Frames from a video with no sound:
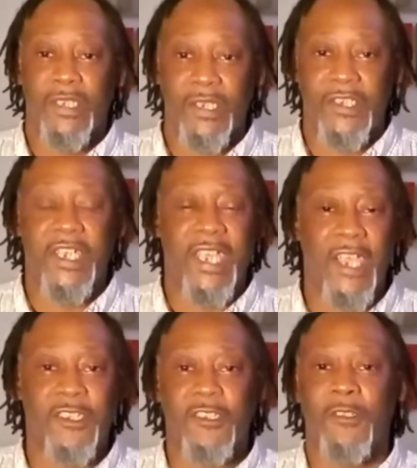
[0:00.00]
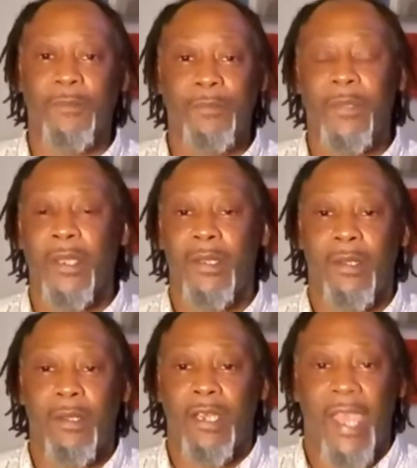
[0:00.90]
she catches him,
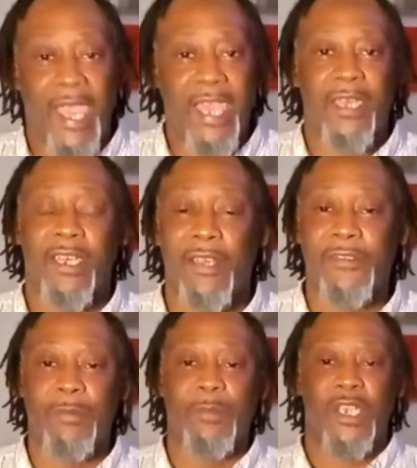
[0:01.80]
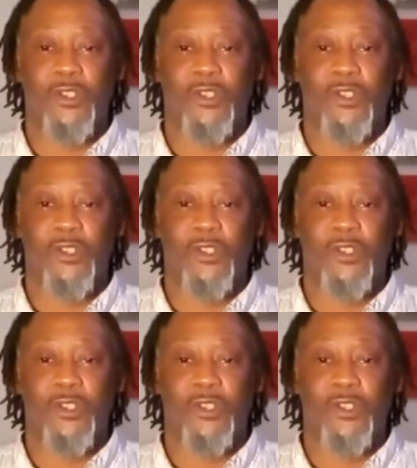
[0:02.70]
handcuffs him, and